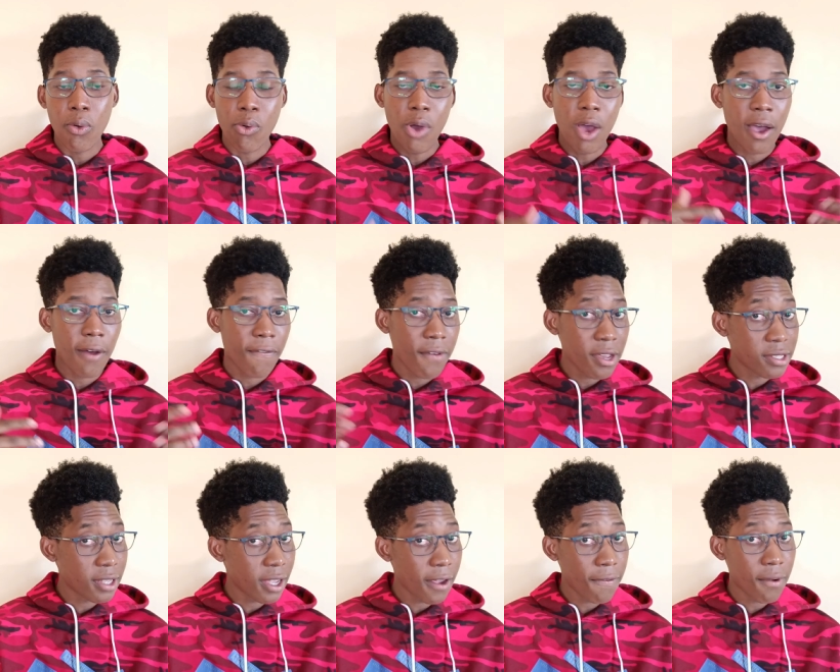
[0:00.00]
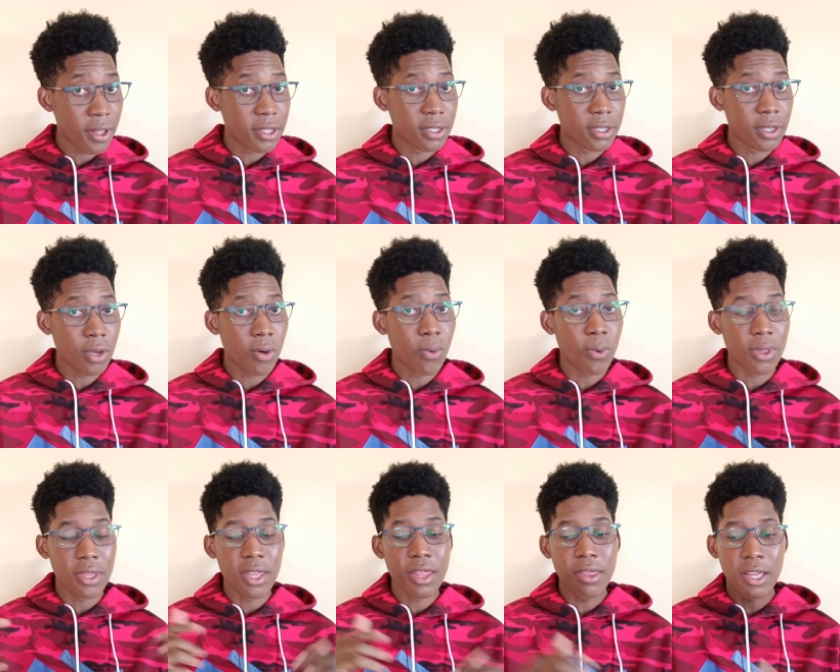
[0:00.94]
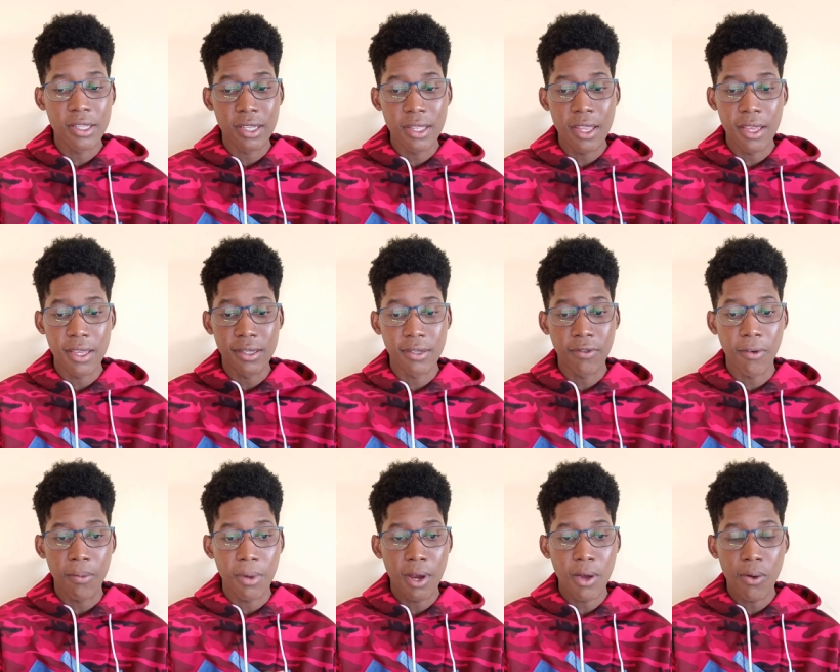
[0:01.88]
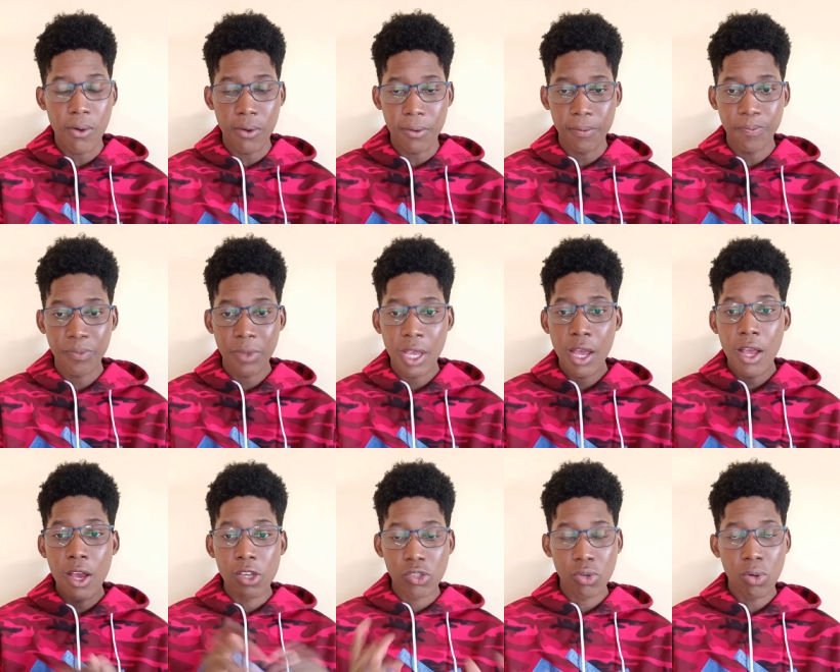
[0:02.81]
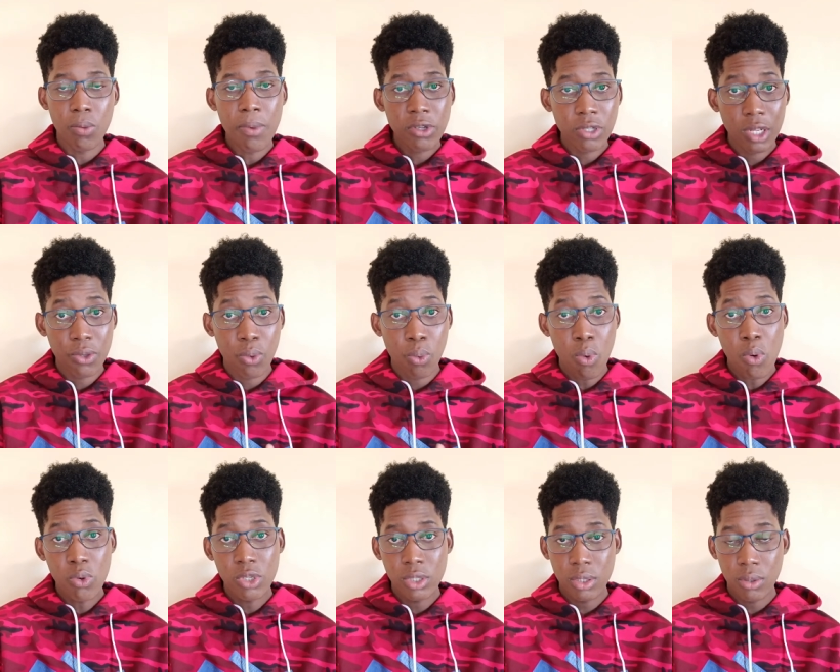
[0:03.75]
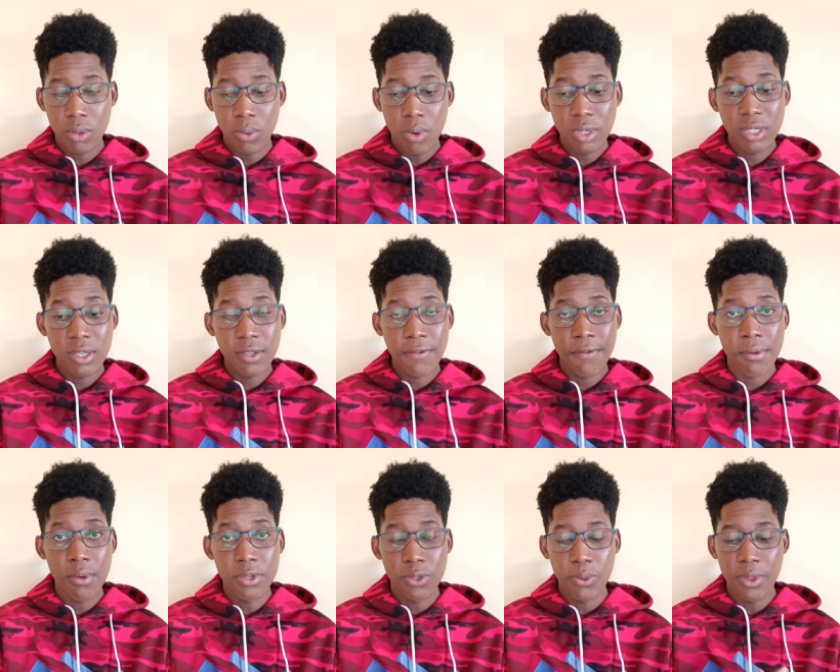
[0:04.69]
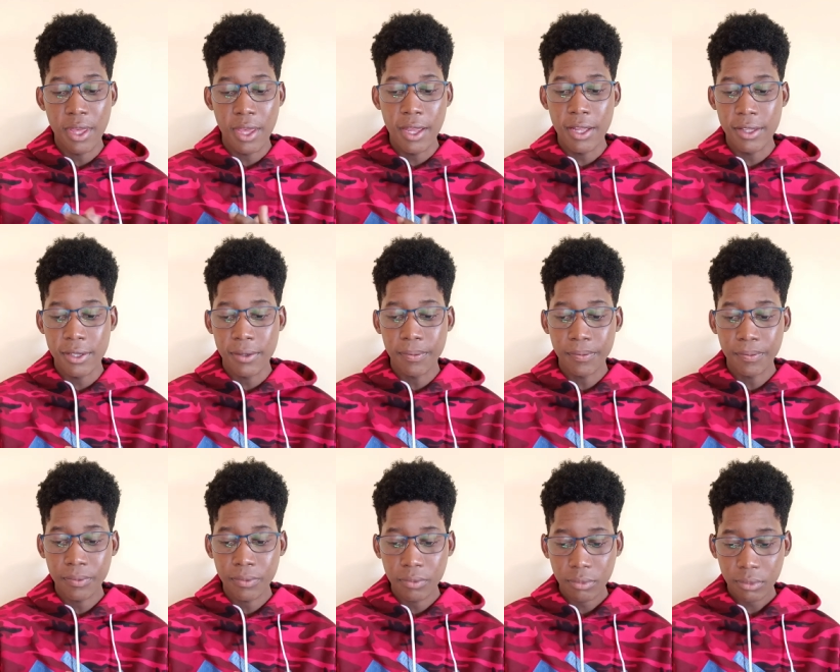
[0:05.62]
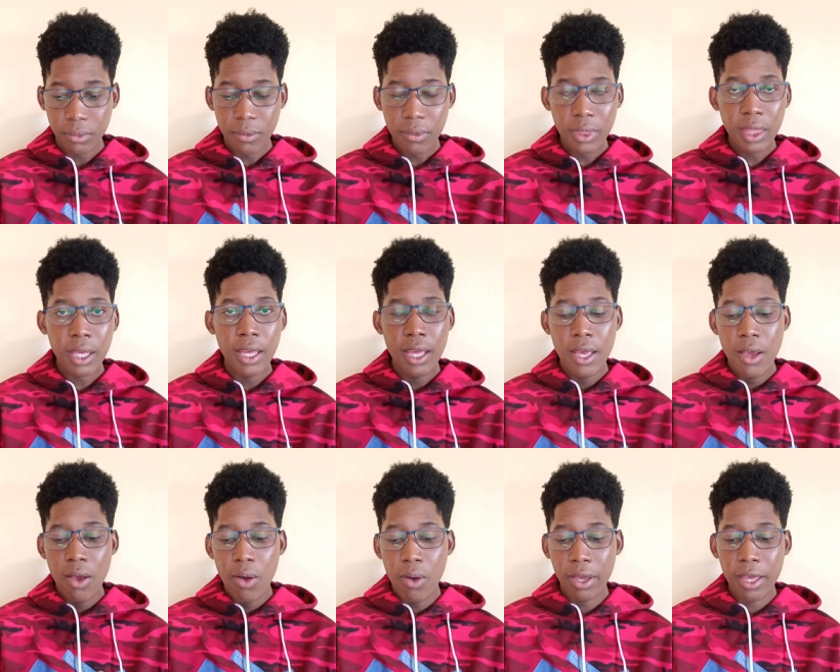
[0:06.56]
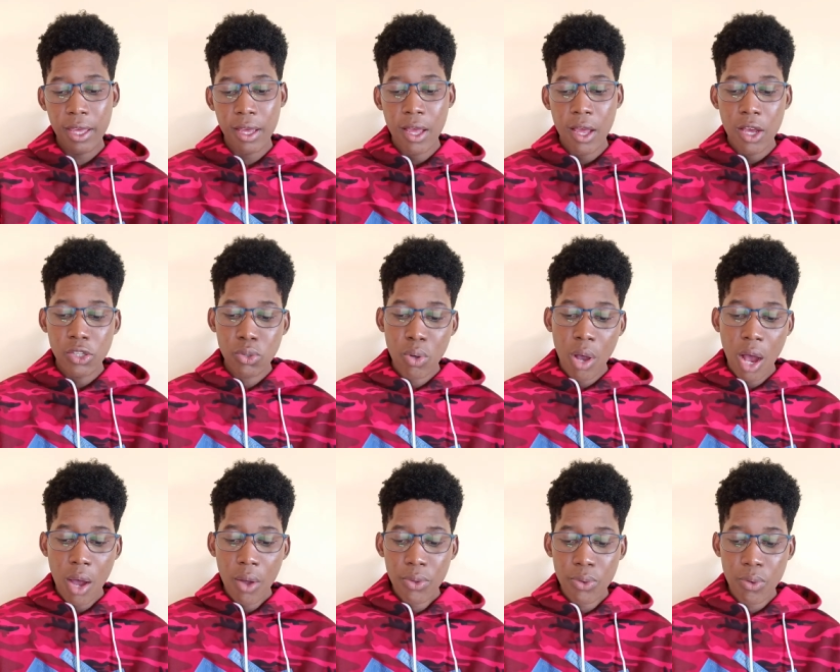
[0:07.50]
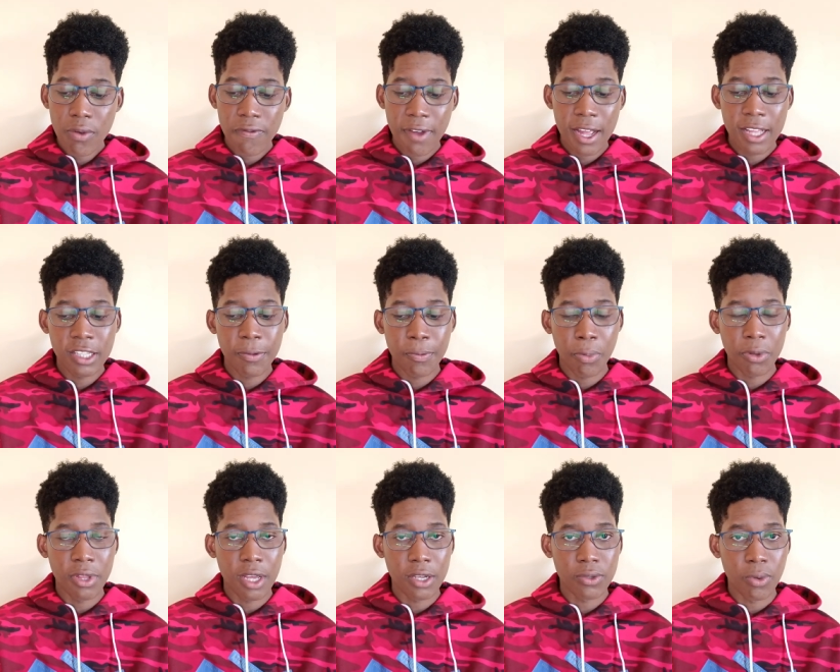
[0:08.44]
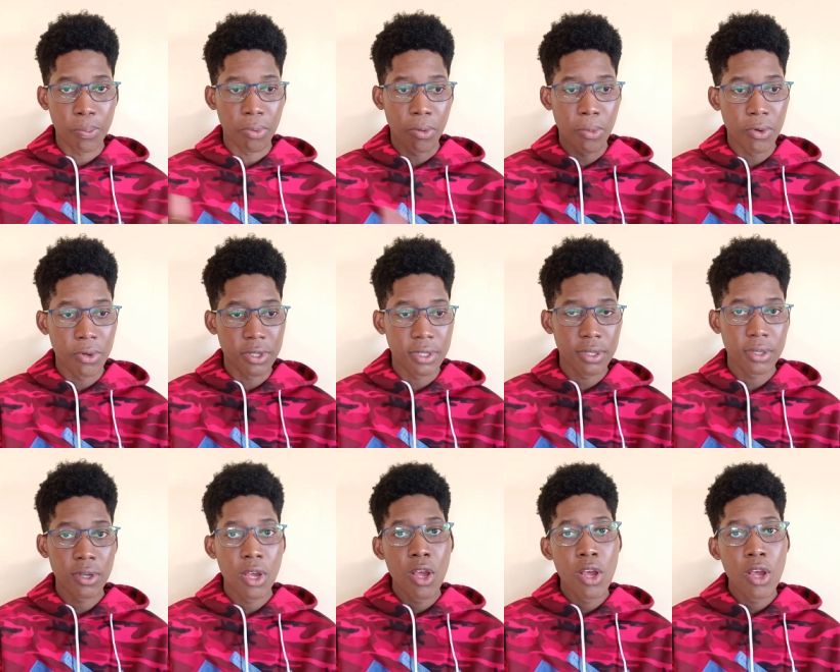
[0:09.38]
or first affiliate sale within 30 days from now on. So make sure that you watch, you watch this video till the end. Okay, so how do you find products to promote?